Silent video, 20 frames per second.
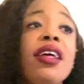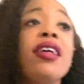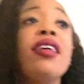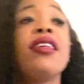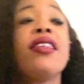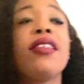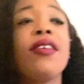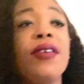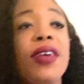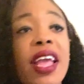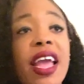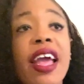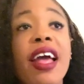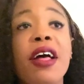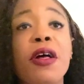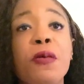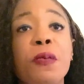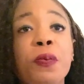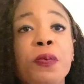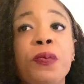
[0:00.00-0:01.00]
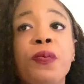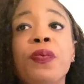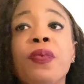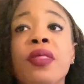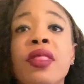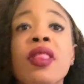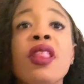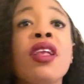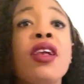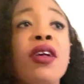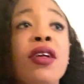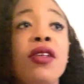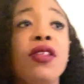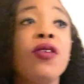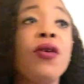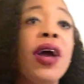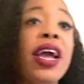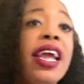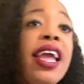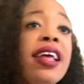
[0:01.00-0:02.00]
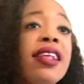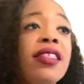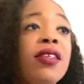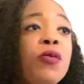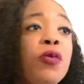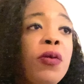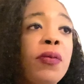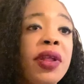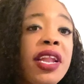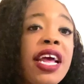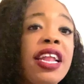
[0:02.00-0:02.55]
So yeah. So I guess the woman had